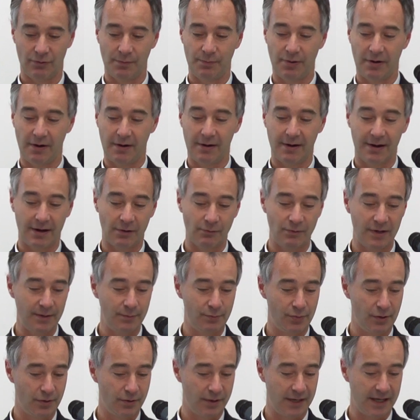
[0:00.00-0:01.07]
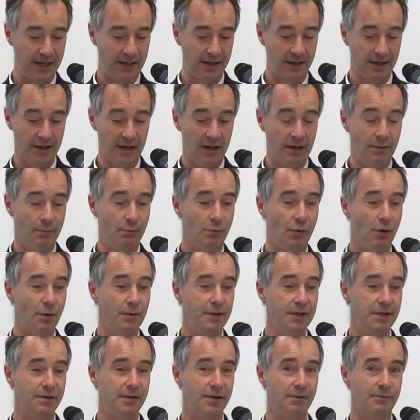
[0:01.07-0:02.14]
Repairing and Rebuilding
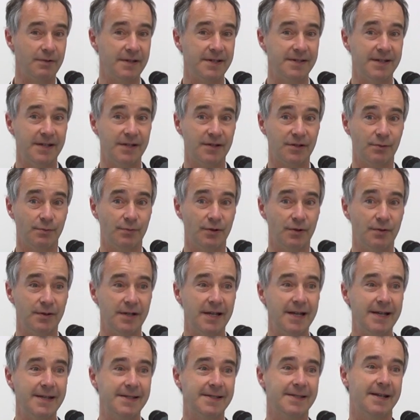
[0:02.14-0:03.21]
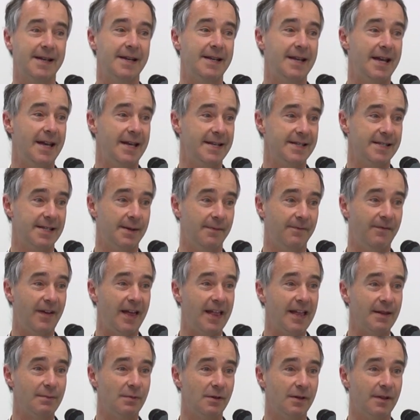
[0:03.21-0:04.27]
Multi-Unit Residential Buildings. It has some
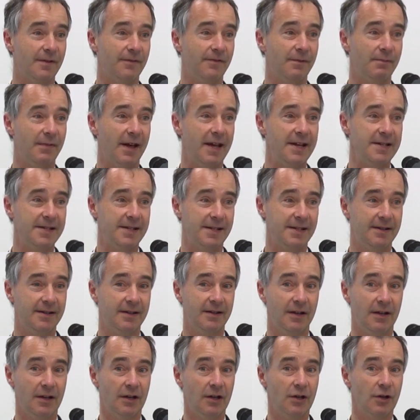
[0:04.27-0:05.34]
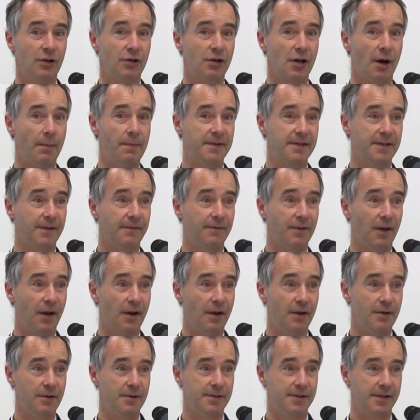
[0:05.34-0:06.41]
valuable information. Copies of
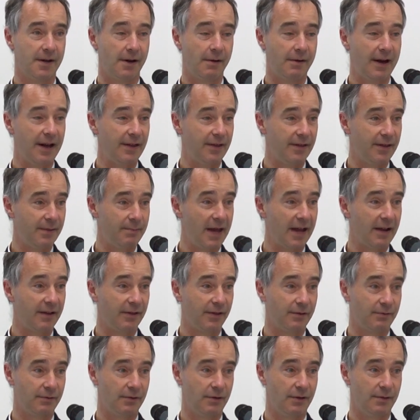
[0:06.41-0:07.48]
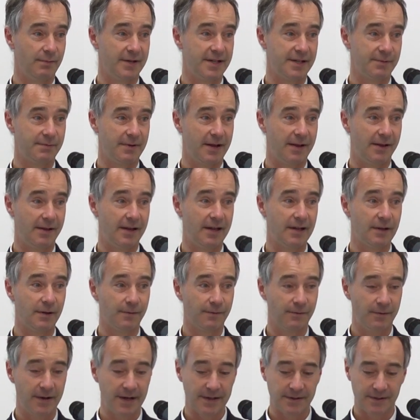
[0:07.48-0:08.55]
those are at the back of the room as well, and you're
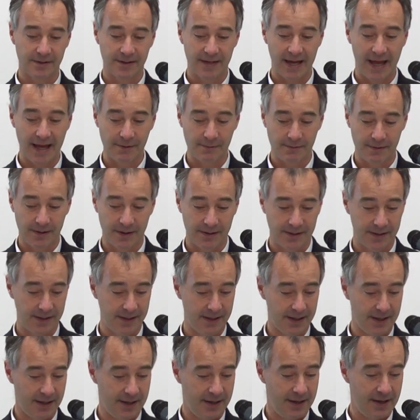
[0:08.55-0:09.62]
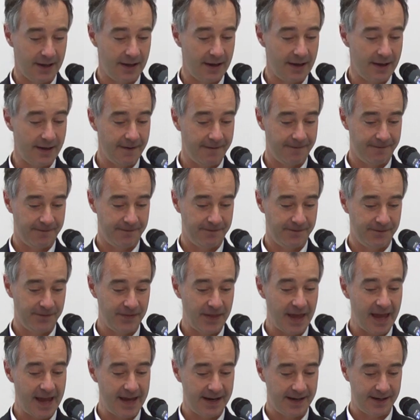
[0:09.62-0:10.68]
free to take one if
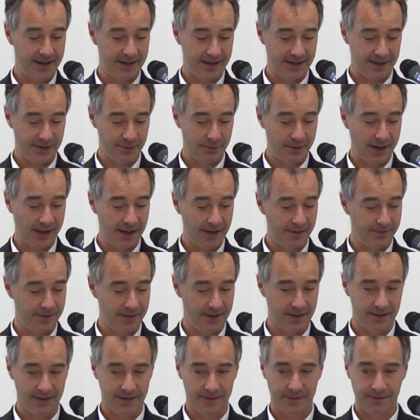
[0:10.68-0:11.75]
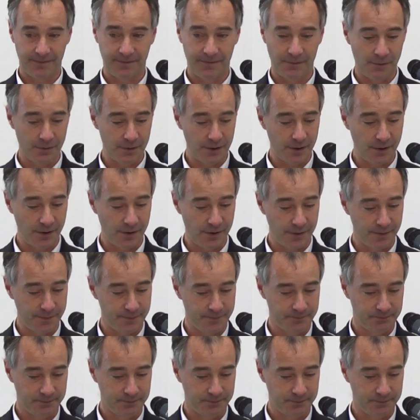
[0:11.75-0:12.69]
that is relevant for you.